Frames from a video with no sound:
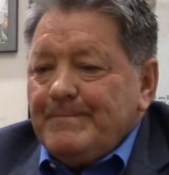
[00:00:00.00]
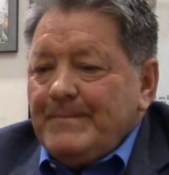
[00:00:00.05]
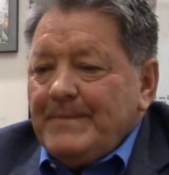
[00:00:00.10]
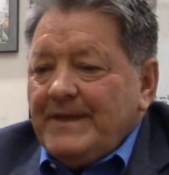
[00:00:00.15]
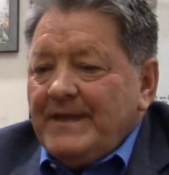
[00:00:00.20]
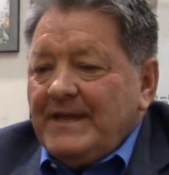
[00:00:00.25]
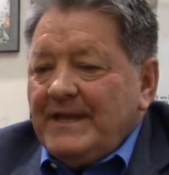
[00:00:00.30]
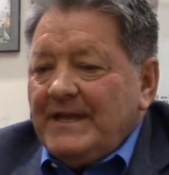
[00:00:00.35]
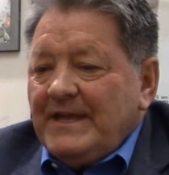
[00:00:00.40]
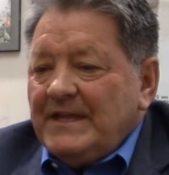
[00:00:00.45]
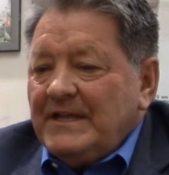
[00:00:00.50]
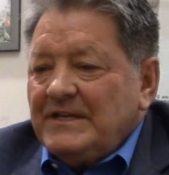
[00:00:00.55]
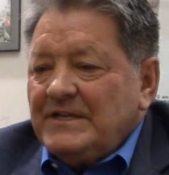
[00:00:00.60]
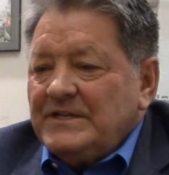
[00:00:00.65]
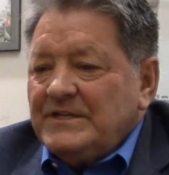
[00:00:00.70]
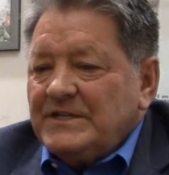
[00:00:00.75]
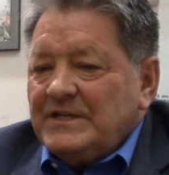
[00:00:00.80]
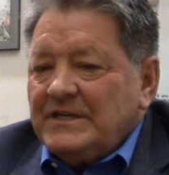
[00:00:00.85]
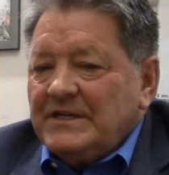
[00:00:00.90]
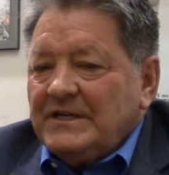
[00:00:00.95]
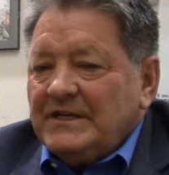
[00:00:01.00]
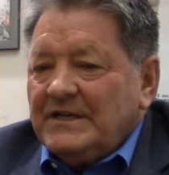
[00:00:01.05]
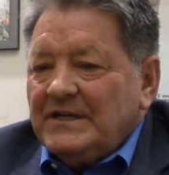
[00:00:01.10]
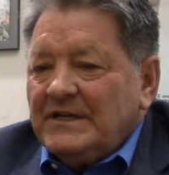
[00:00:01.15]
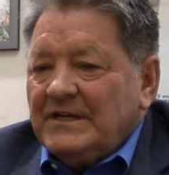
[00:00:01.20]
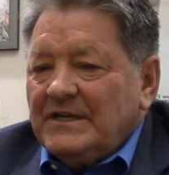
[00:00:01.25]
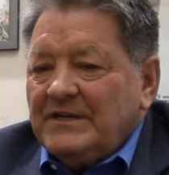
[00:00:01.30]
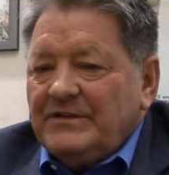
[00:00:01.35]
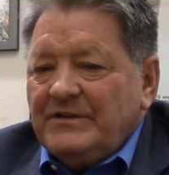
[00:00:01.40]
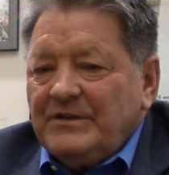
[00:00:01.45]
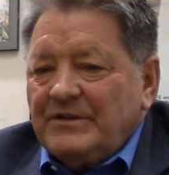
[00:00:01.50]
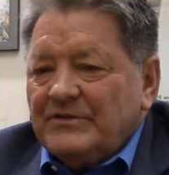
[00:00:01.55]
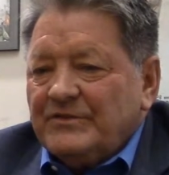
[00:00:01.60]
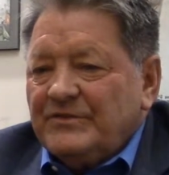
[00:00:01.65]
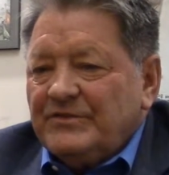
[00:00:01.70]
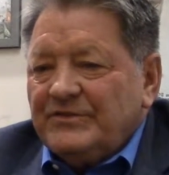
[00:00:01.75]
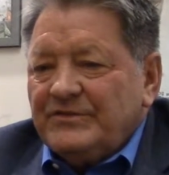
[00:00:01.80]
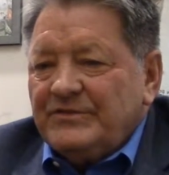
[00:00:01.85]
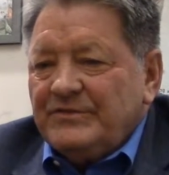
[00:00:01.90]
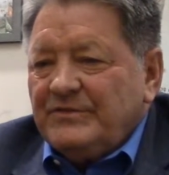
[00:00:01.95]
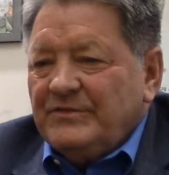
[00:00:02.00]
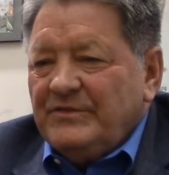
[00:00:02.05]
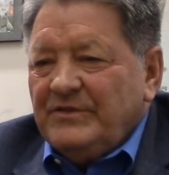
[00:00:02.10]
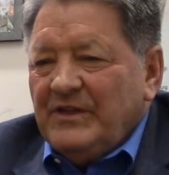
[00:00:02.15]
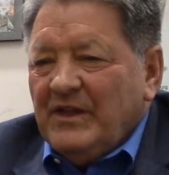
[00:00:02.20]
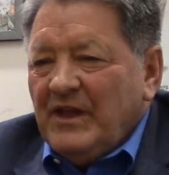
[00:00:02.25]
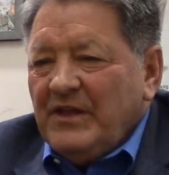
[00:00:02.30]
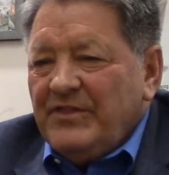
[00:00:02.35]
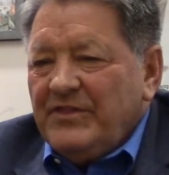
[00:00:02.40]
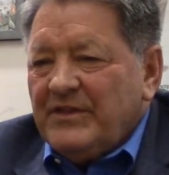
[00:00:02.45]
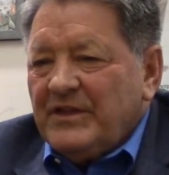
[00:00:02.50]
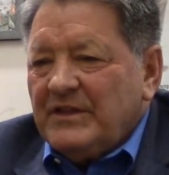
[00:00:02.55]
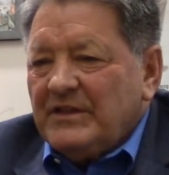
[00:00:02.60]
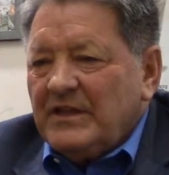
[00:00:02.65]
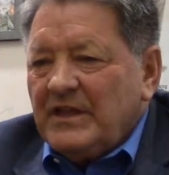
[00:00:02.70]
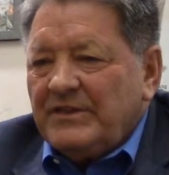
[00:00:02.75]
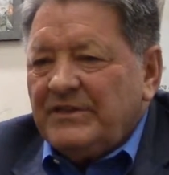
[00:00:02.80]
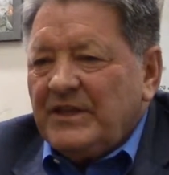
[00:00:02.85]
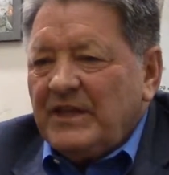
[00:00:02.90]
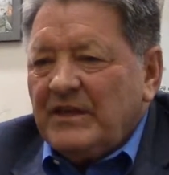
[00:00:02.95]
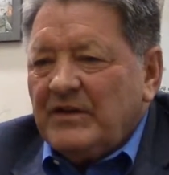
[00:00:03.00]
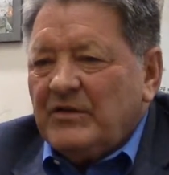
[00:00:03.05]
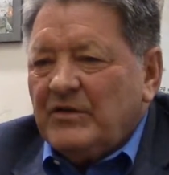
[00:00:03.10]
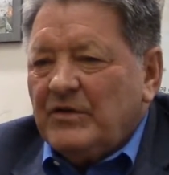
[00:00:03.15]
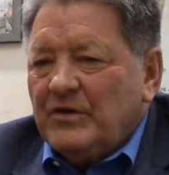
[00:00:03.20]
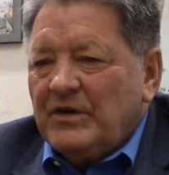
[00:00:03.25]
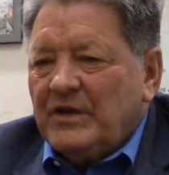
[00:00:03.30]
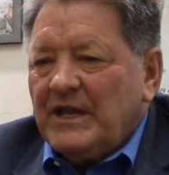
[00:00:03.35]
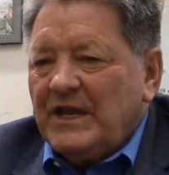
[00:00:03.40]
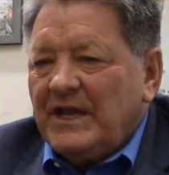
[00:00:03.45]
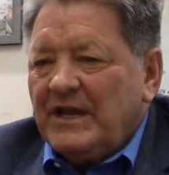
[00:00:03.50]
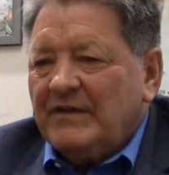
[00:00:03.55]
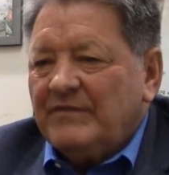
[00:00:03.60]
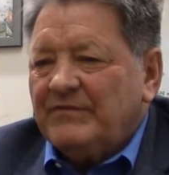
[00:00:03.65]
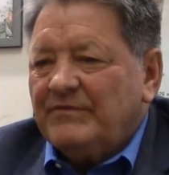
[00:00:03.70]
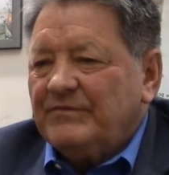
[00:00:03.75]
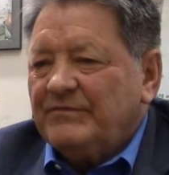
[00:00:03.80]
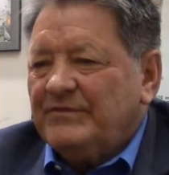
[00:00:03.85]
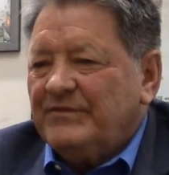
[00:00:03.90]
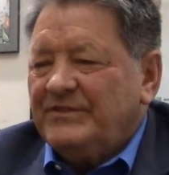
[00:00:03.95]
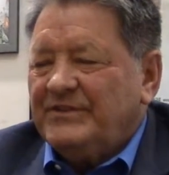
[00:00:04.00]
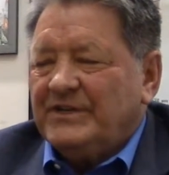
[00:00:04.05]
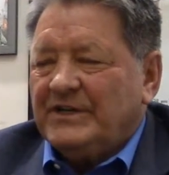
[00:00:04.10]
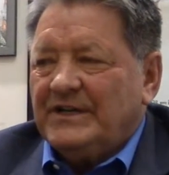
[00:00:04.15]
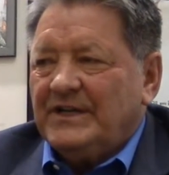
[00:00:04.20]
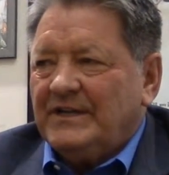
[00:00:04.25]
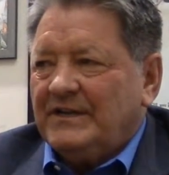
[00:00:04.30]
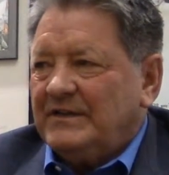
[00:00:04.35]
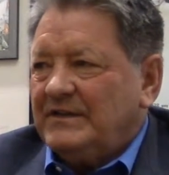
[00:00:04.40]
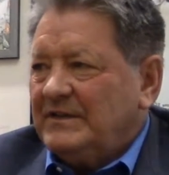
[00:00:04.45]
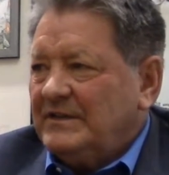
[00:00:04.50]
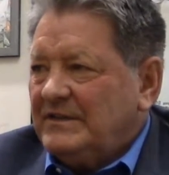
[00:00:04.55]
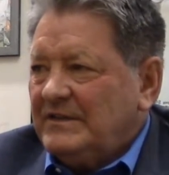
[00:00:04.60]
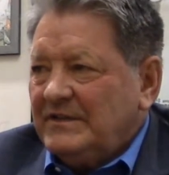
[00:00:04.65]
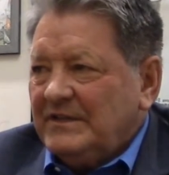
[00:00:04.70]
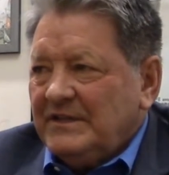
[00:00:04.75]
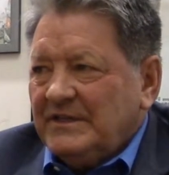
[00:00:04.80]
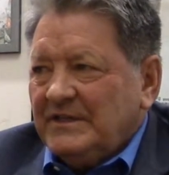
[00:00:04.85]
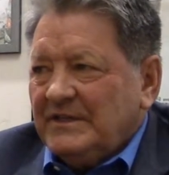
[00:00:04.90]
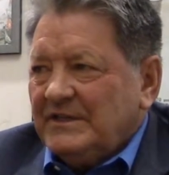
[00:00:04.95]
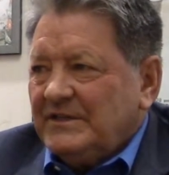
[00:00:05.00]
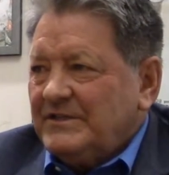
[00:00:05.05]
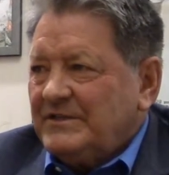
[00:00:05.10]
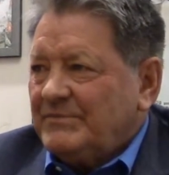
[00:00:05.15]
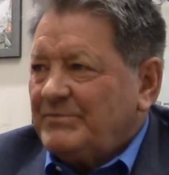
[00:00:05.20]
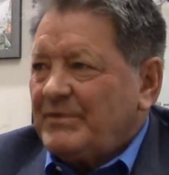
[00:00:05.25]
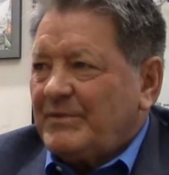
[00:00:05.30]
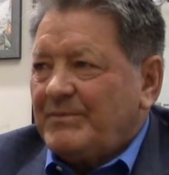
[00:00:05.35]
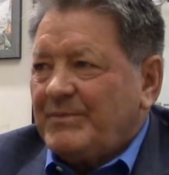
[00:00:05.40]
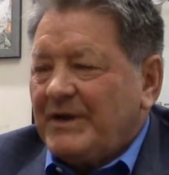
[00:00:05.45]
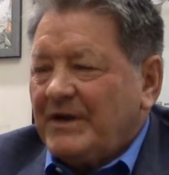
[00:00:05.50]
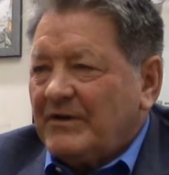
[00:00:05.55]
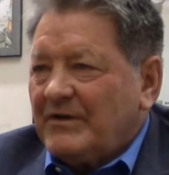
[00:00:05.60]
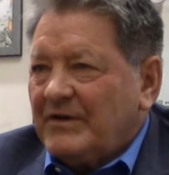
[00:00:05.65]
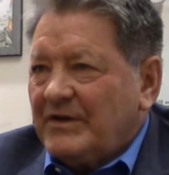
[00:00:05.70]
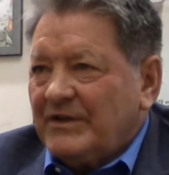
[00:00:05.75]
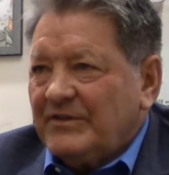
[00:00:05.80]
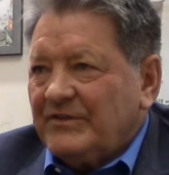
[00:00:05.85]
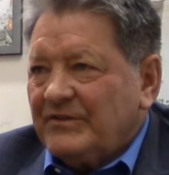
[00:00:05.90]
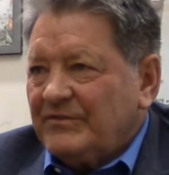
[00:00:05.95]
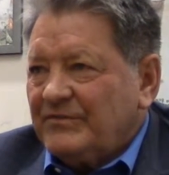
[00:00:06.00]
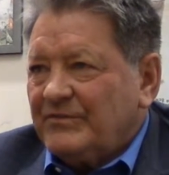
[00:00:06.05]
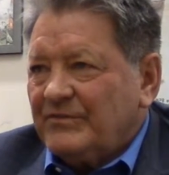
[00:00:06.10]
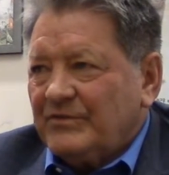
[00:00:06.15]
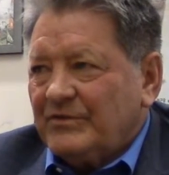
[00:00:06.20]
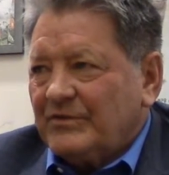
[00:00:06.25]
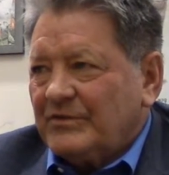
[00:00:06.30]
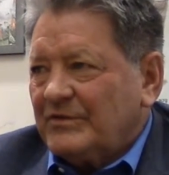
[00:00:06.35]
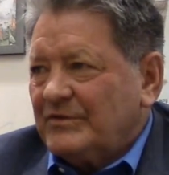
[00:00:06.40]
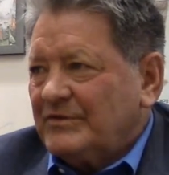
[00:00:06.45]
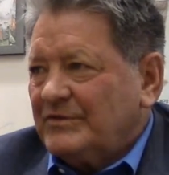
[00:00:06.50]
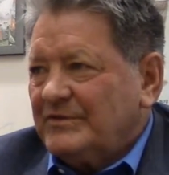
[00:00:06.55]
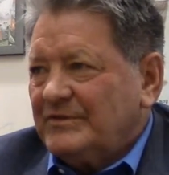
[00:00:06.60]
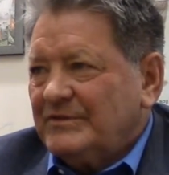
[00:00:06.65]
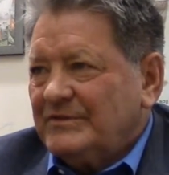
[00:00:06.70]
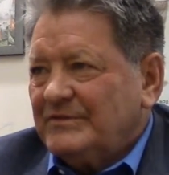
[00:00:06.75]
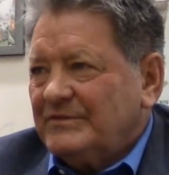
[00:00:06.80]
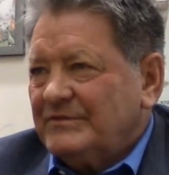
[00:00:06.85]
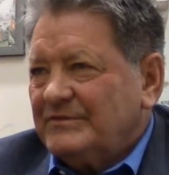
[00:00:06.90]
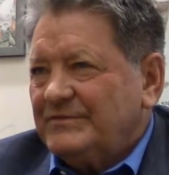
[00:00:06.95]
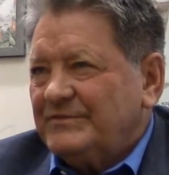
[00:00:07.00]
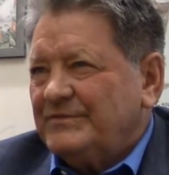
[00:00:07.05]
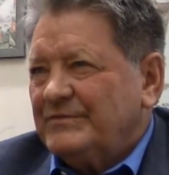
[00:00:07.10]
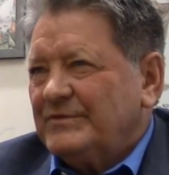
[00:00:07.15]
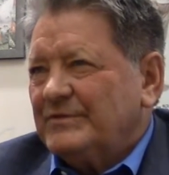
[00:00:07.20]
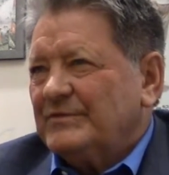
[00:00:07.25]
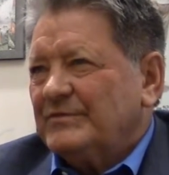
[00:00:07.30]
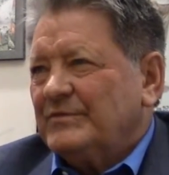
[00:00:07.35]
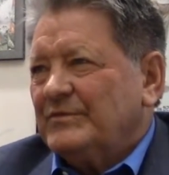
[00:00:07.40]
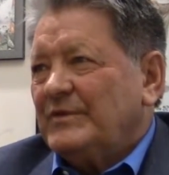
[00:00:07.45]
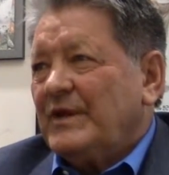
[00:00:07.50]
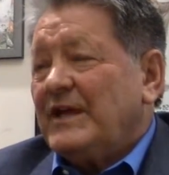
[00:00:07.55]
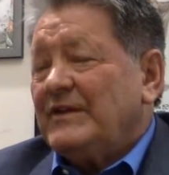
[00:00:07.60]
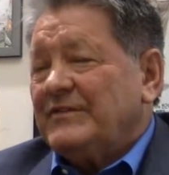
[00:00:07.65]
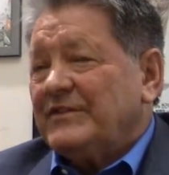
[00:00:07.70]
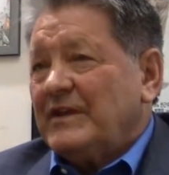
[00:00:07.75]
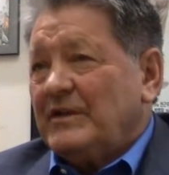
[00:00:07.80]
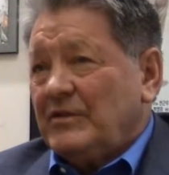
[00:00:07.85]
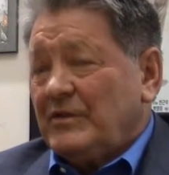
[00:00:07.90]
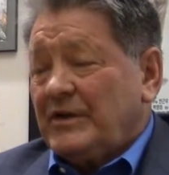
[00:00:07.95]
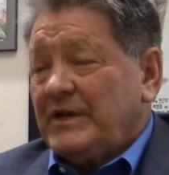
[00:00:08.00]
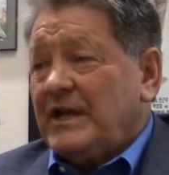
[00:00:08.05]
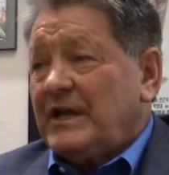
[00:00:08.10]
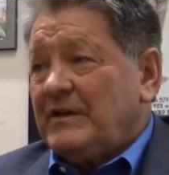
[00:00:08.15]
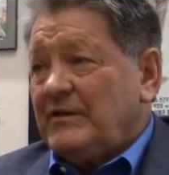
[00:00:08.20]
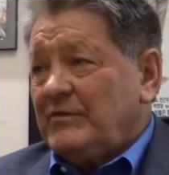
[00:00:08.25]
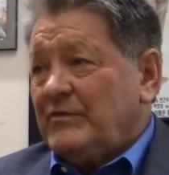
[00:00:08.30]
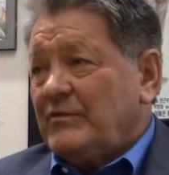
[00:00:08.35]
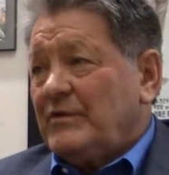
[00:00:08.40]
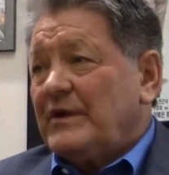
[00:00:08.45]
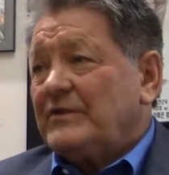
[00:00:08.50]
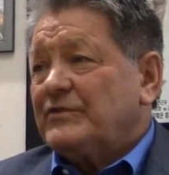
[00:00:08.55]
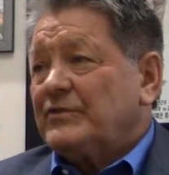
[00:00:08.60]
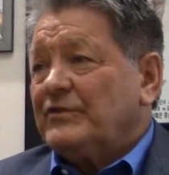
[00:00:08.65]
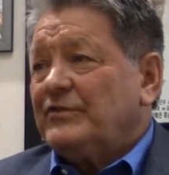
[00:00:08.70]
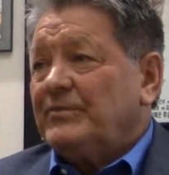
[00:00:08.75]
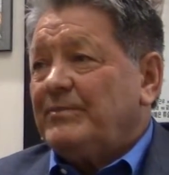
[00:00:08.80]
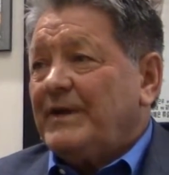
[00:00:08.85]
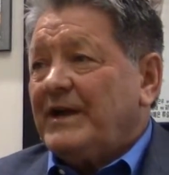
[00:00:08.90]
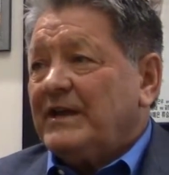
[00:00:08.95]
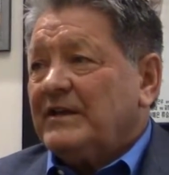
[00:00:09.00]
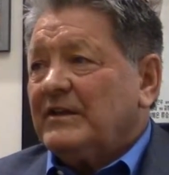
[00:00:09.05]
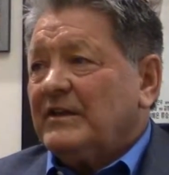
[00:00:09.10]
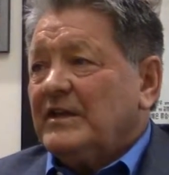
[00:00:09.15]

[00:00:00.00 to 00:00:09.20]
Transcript: And there's nothing that they could have done to prepare us for as I look at it in retrospect.